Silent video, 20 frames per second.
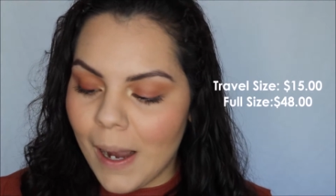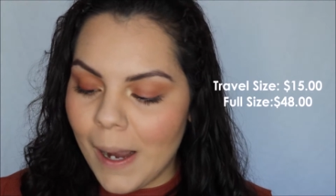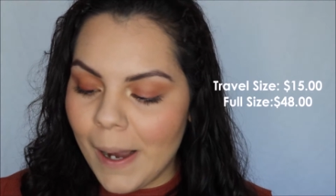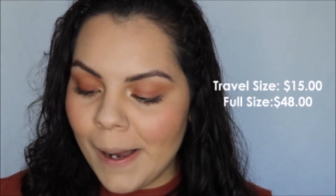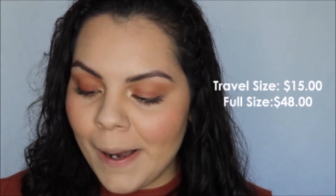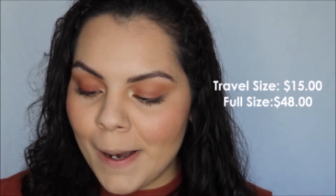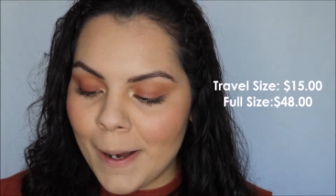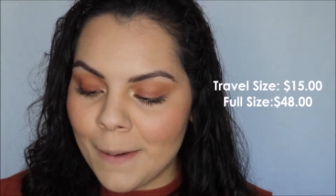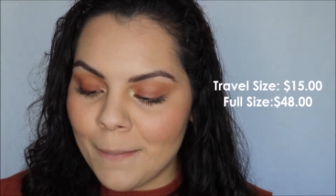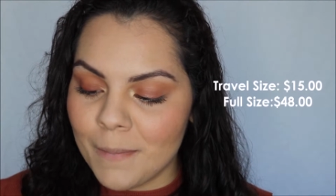
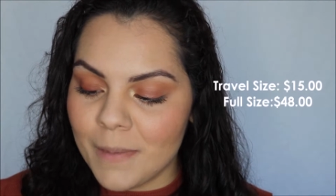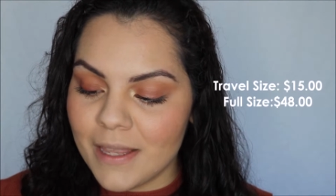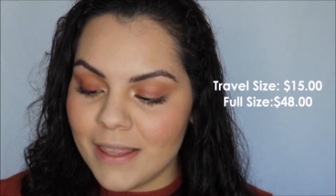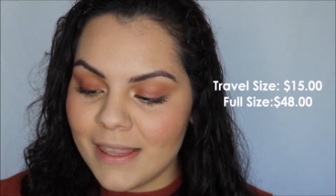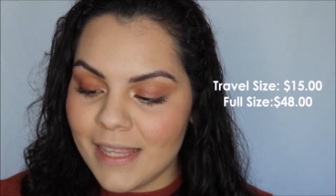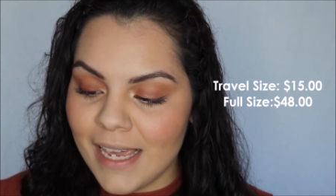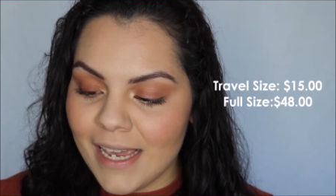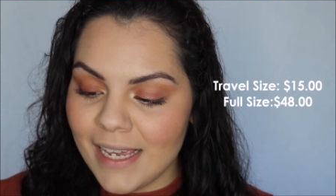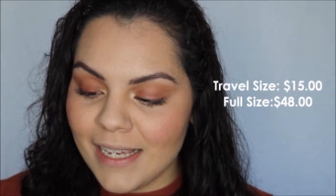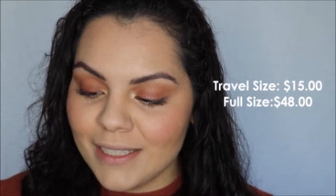Um,
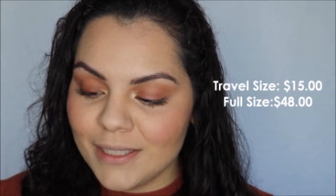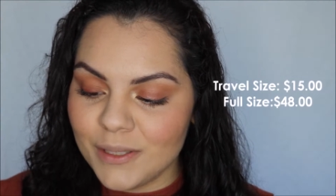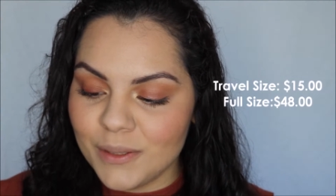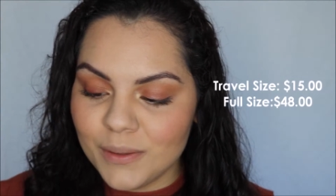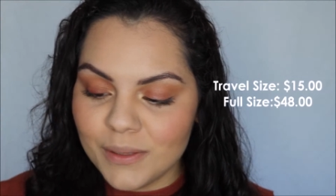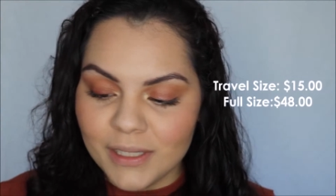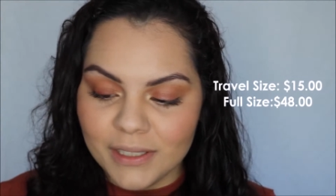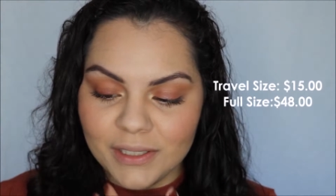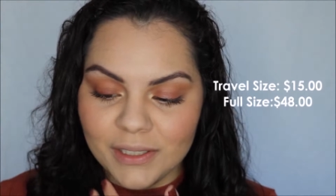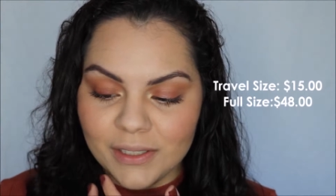they
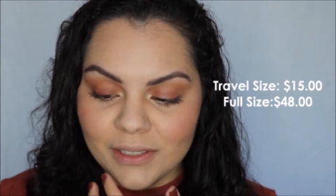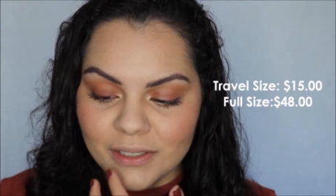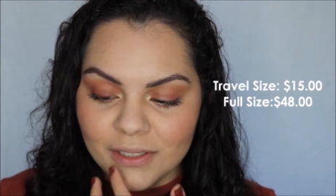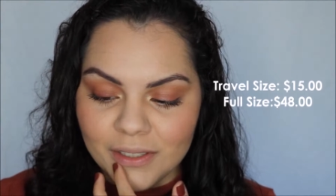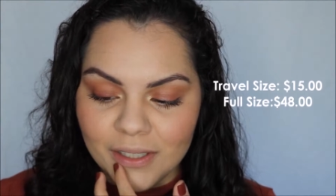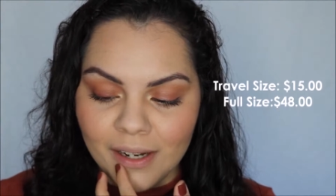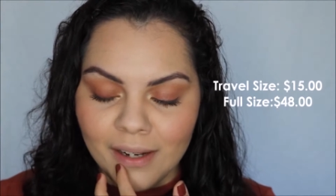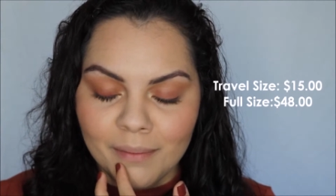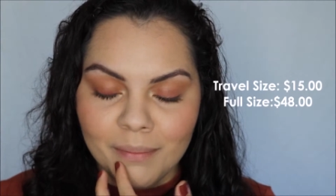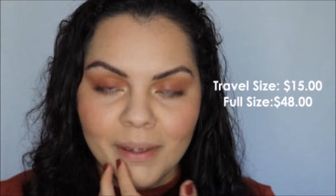do such a good
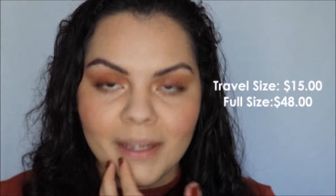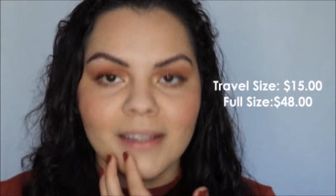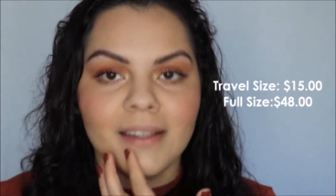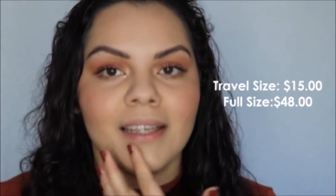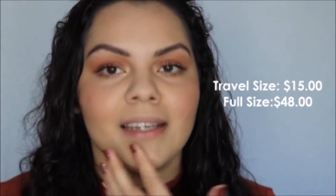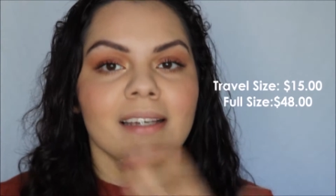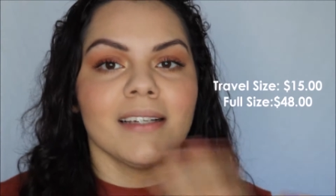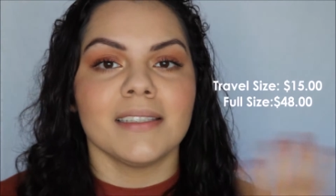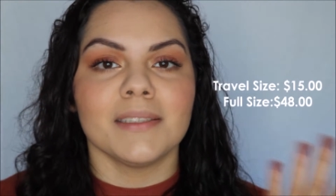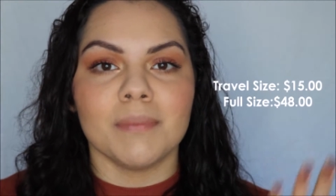job at
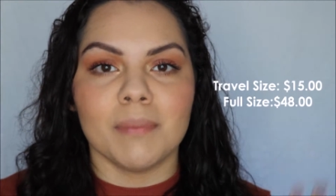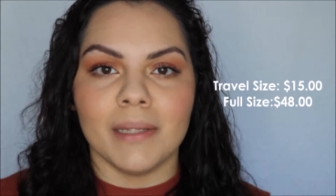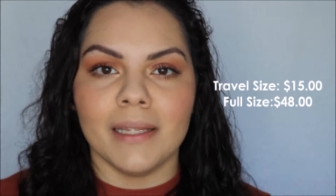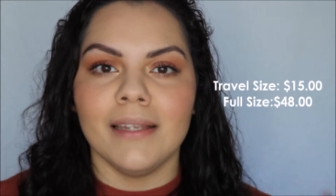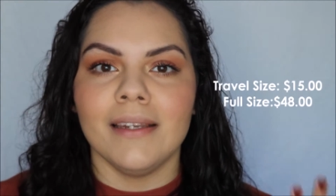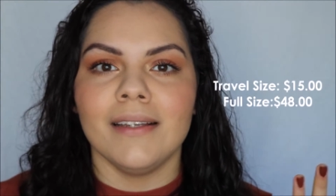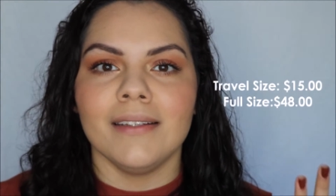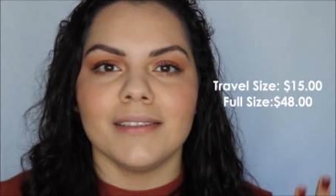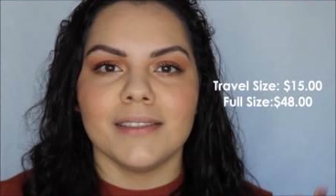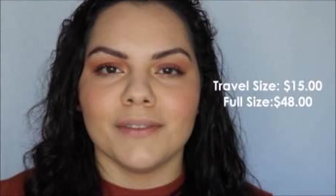like
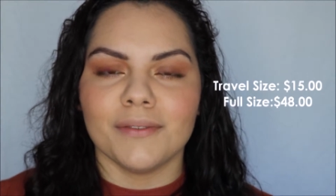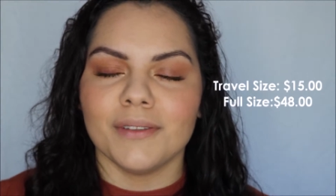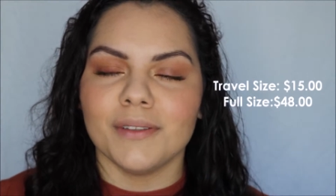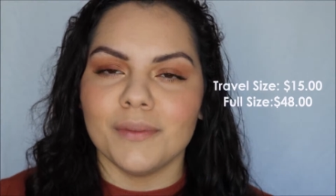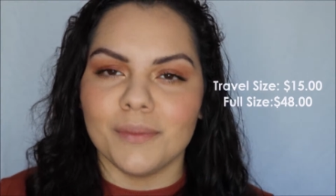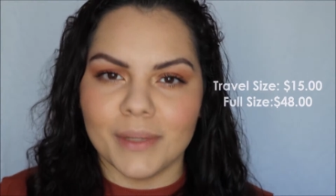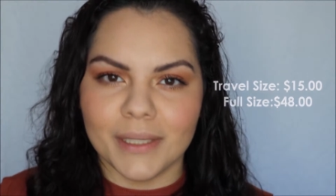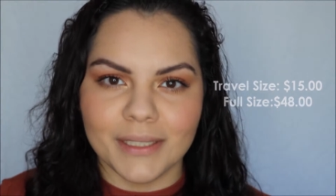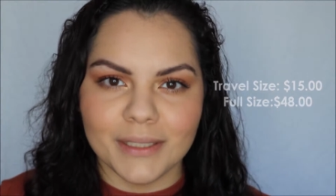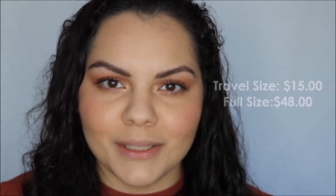explaining
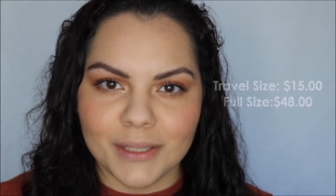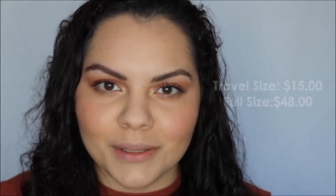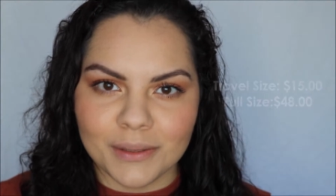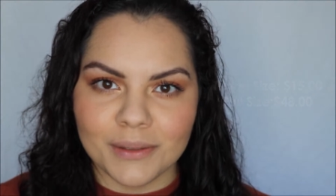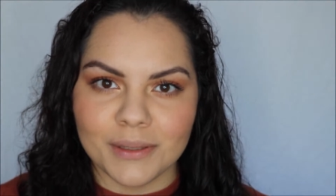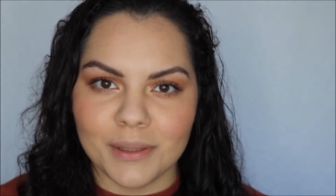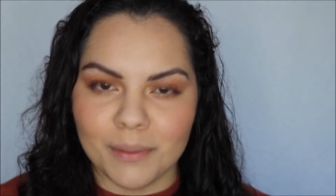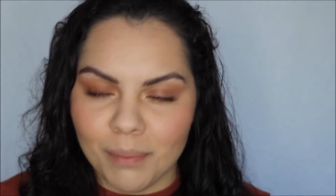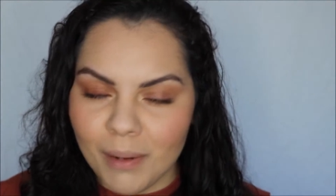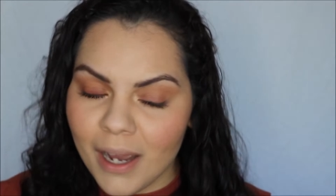different ways to
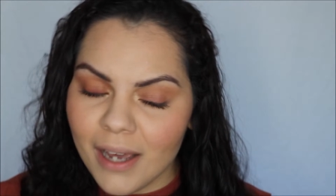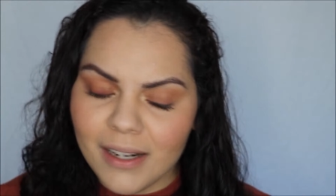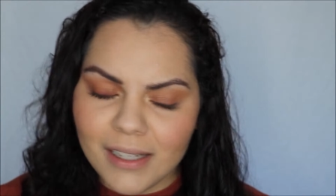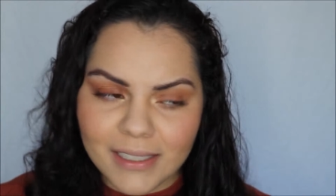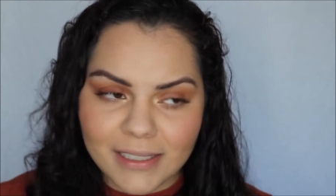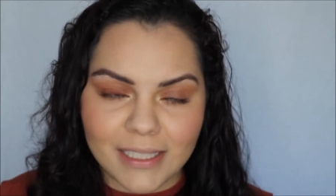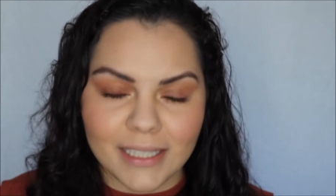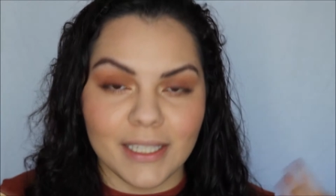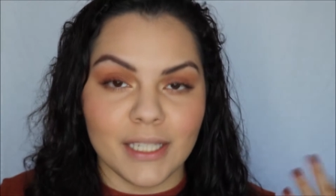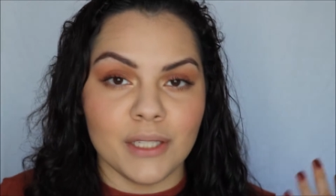use their
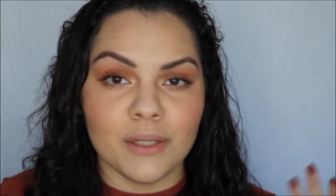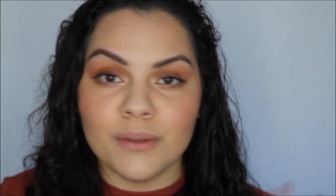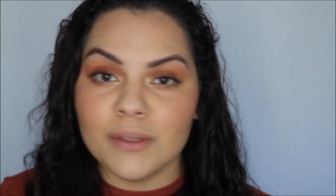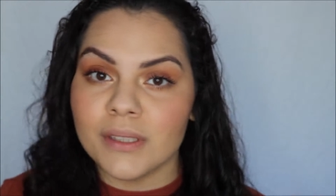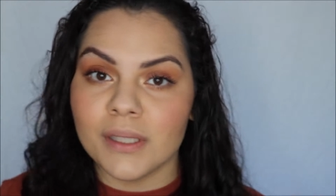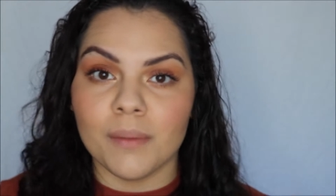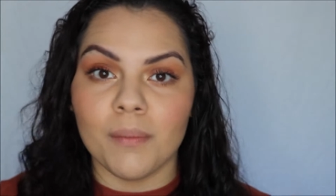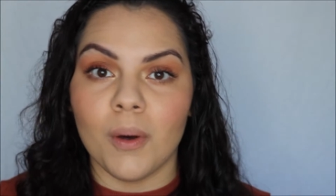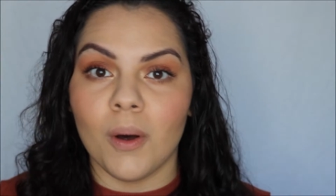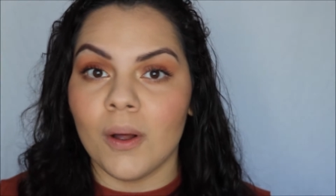products and they
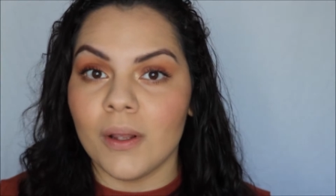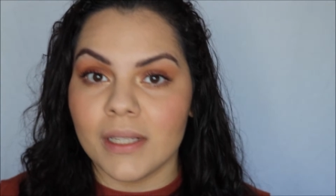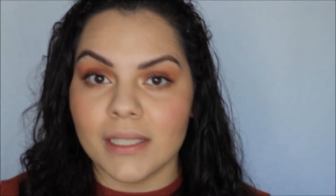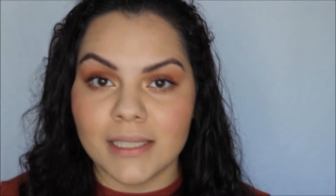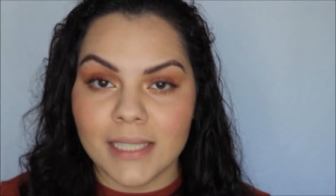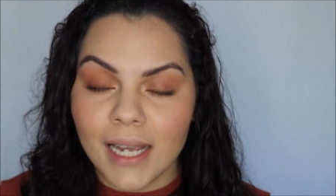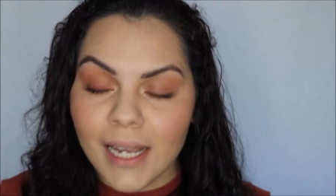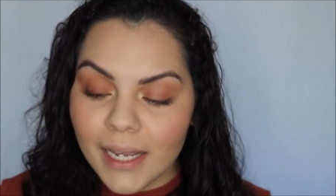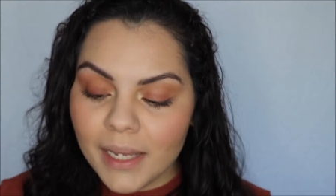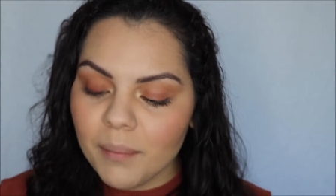use them all the
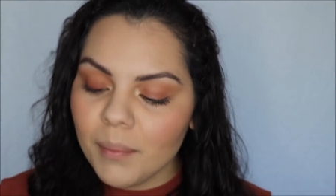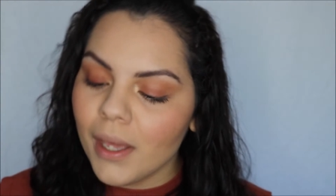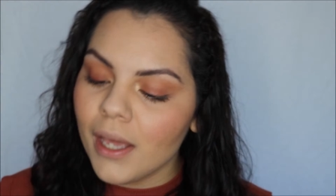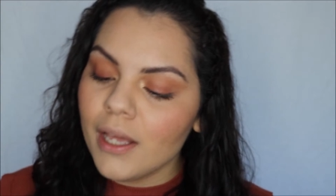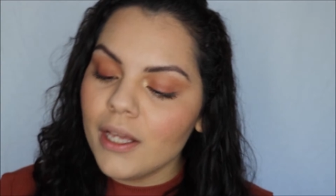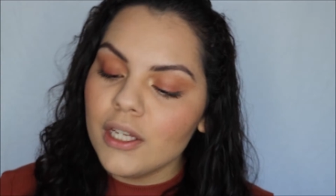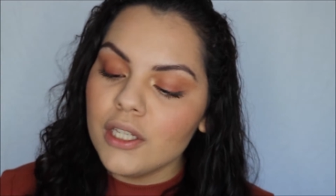time.